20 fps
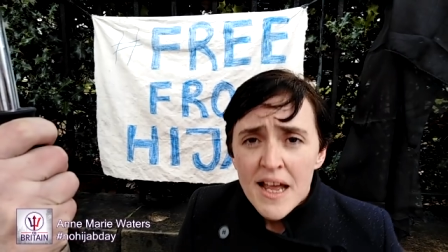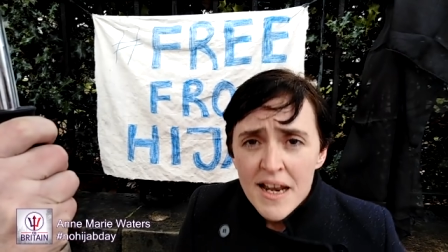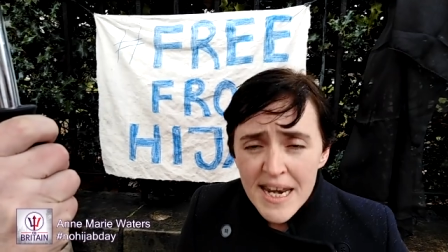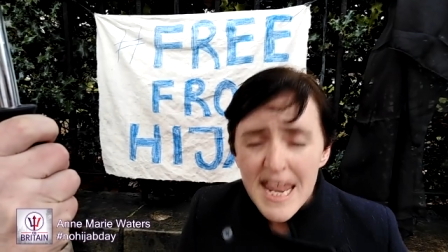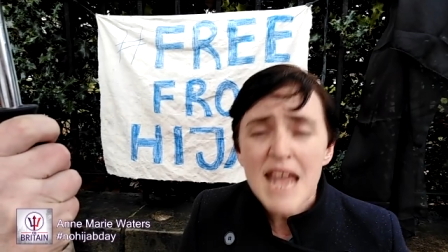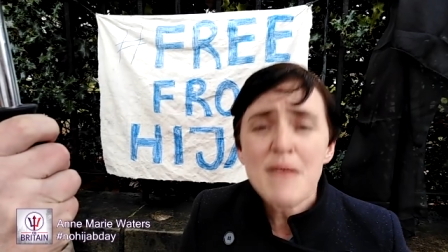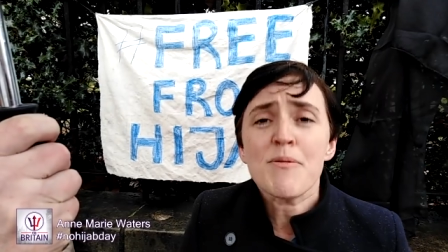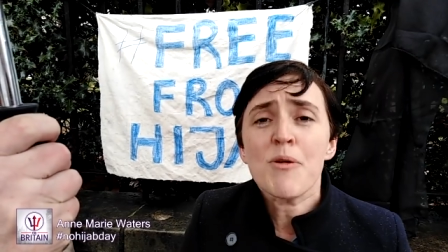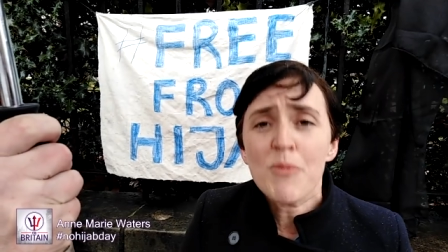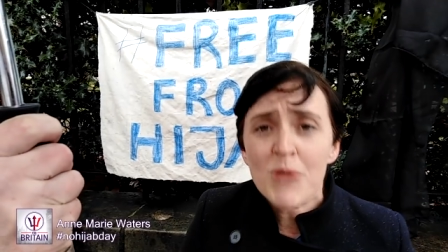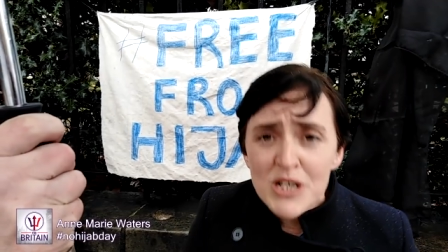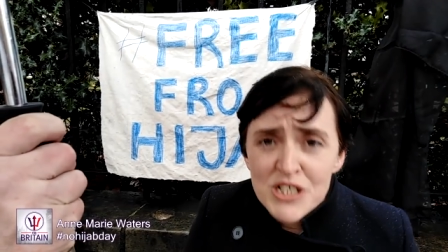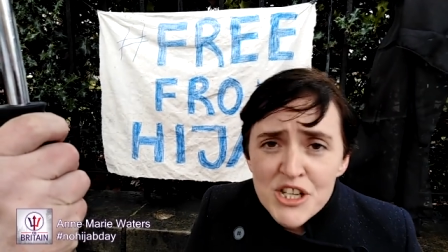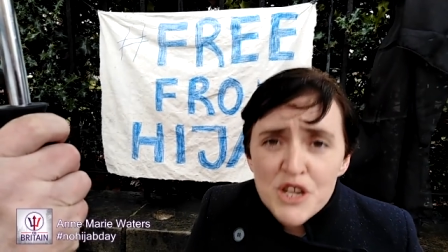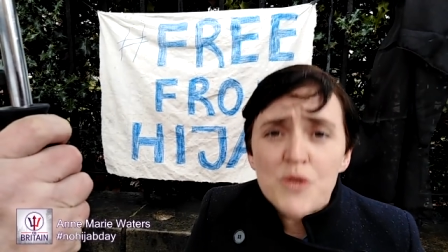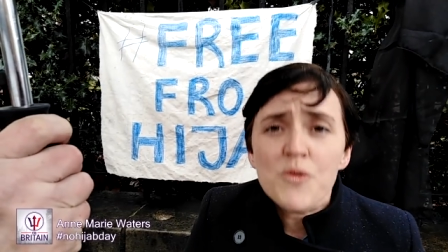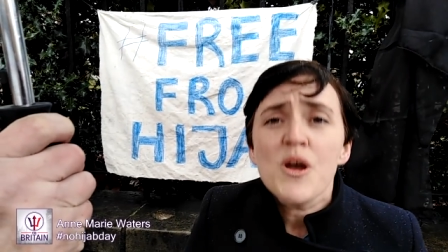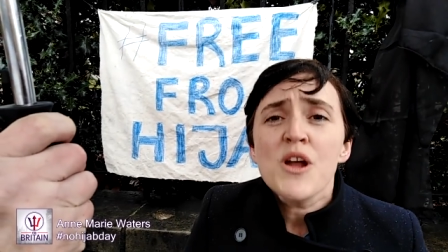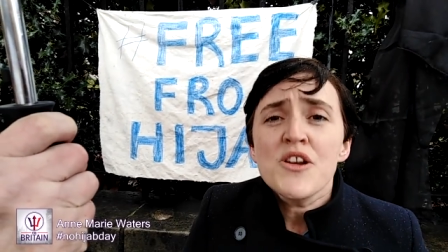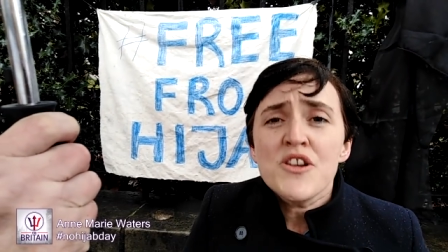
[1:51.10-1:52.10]
Labour will
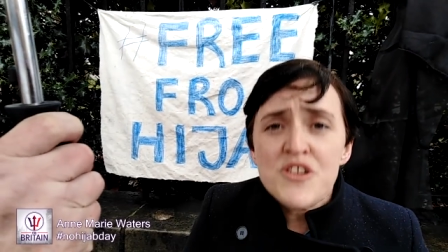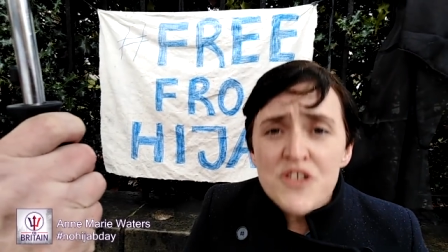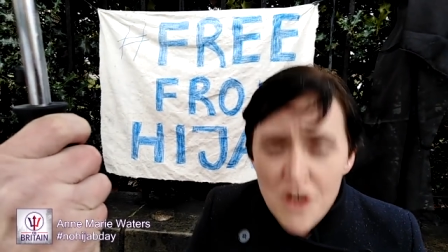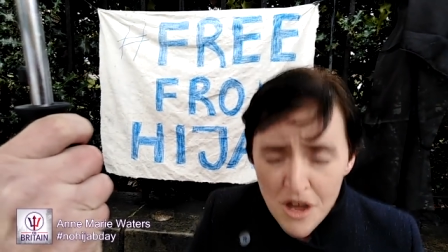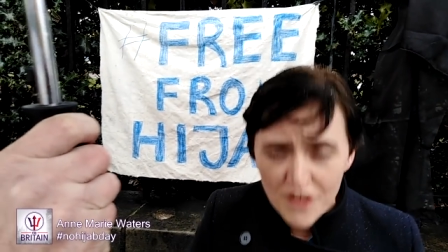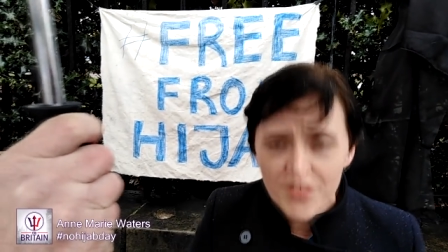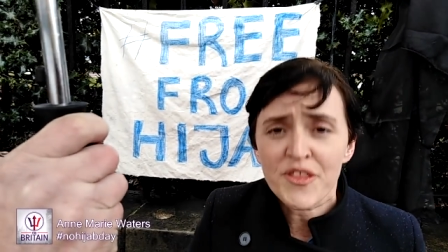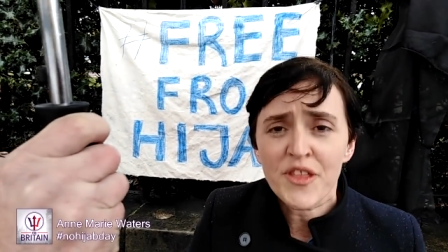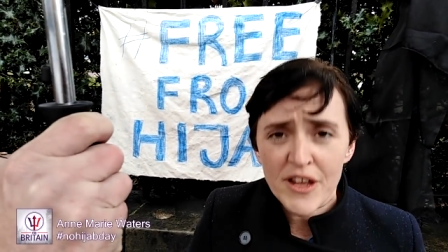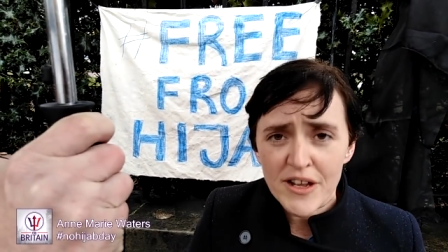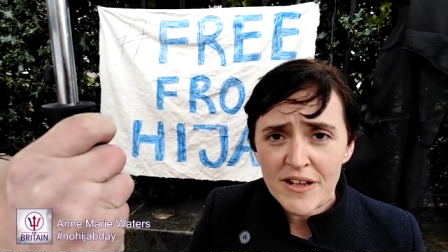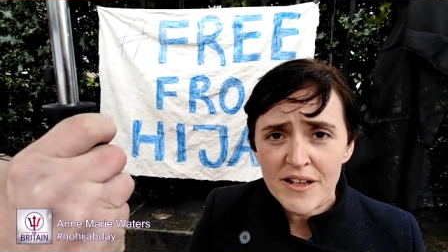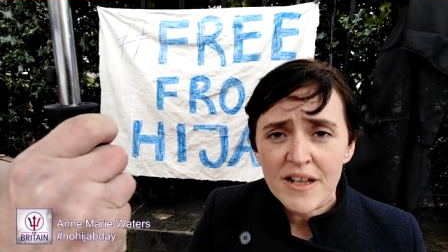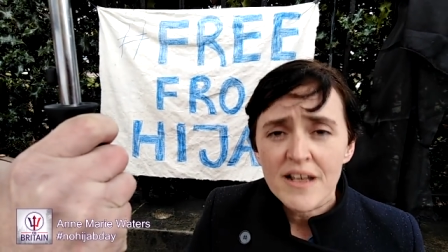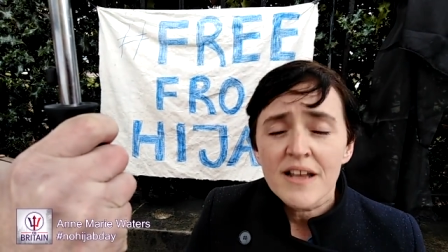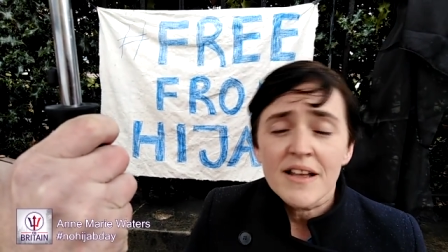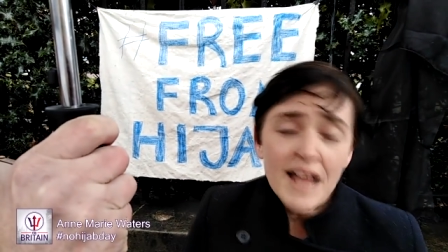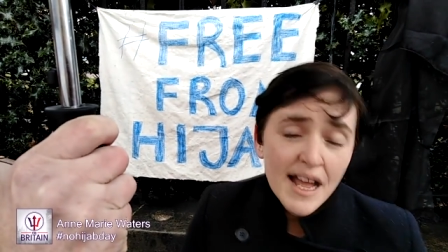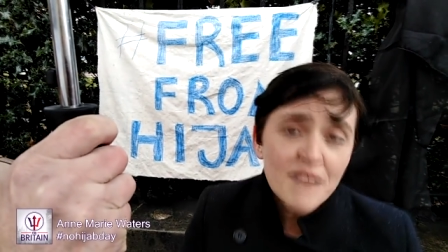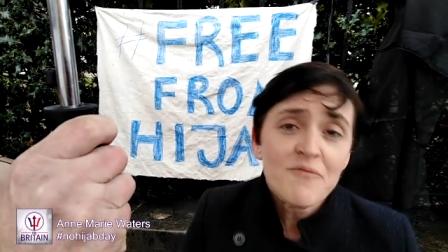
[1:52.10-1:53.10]
do nothing.
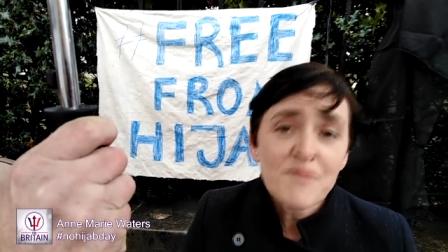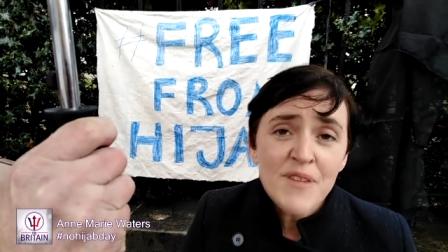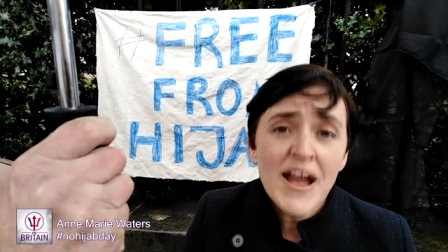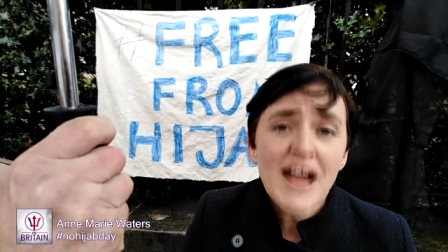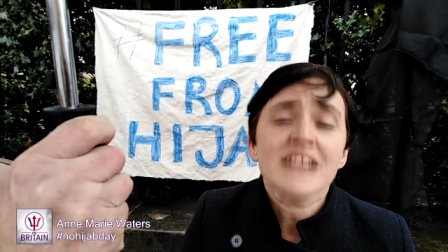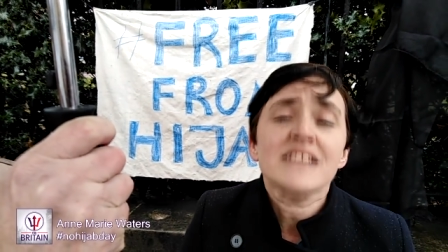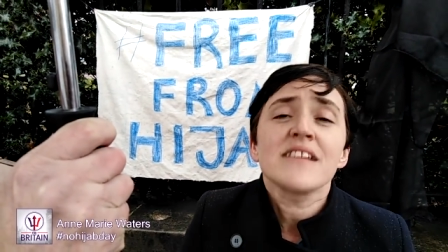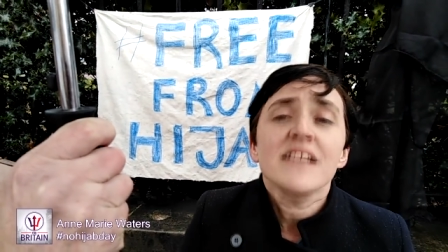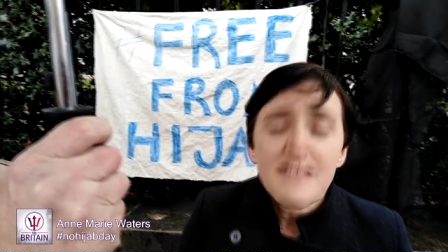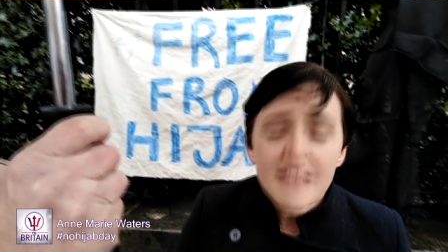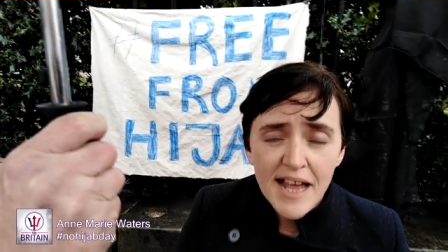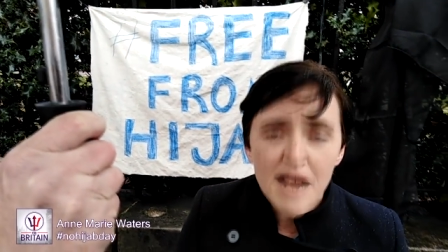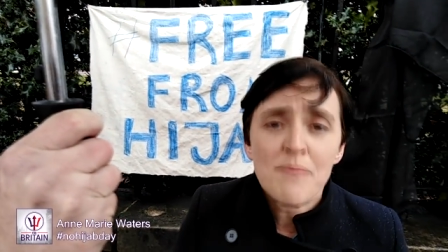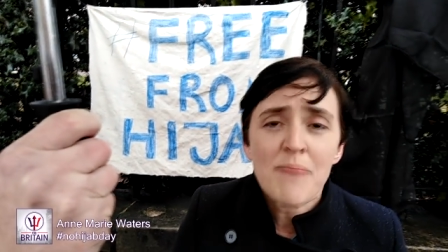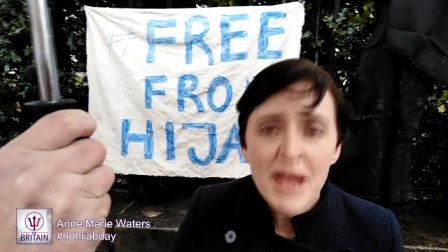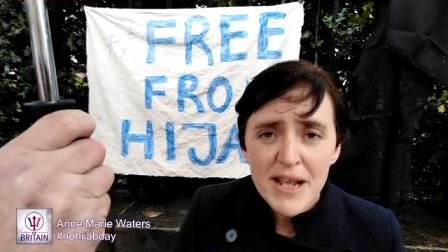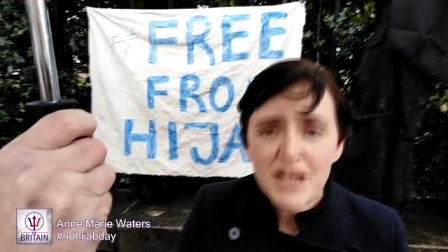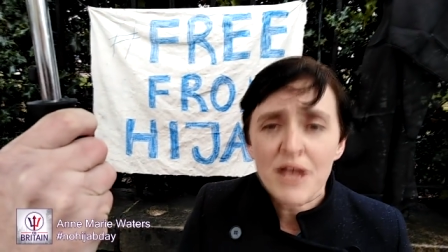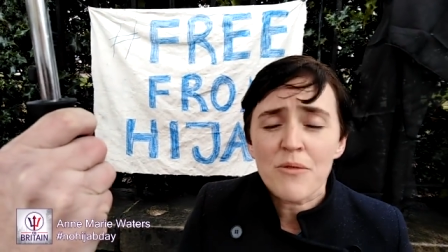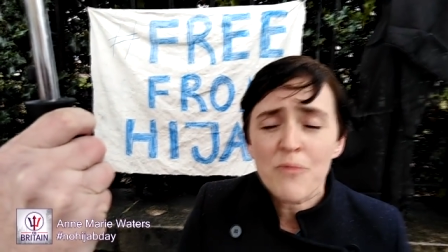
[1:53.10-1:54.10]
In fact, they'll
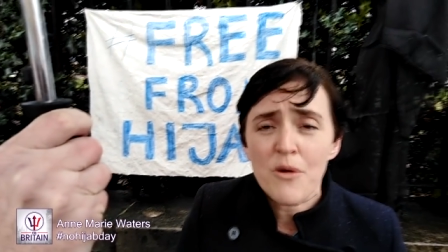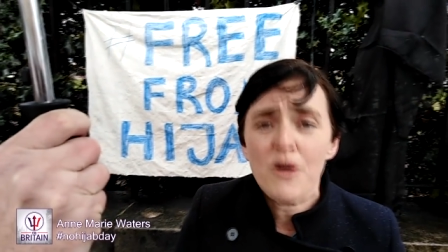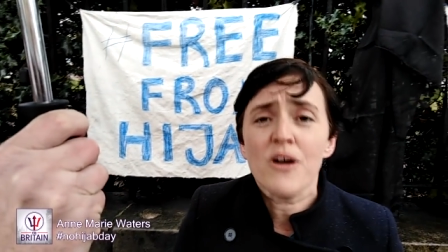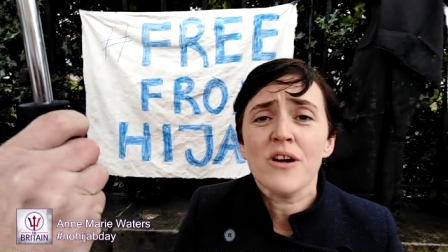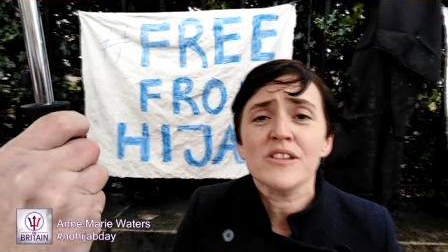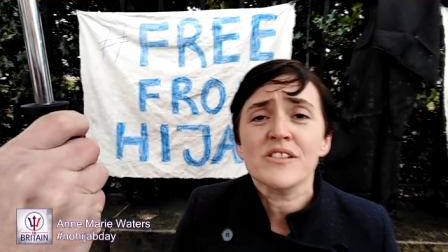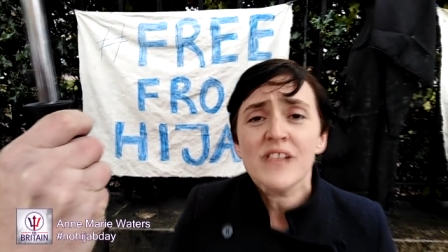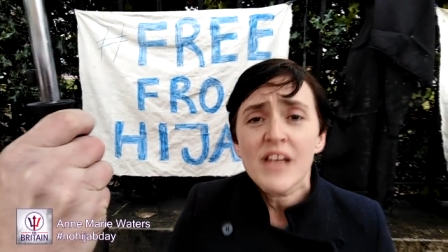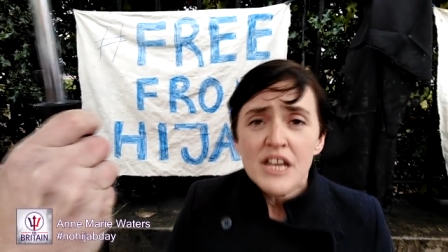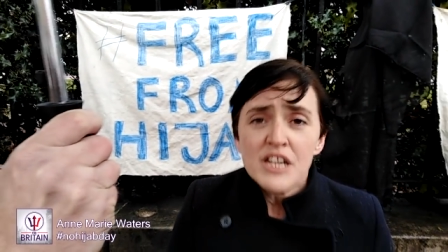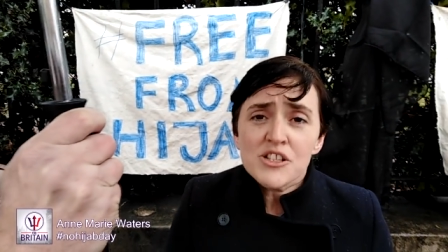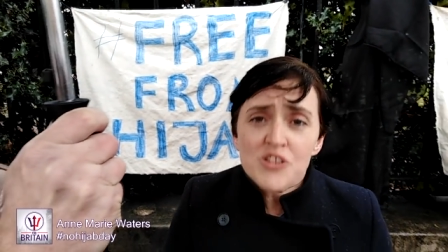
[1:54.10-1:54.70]
make it worse.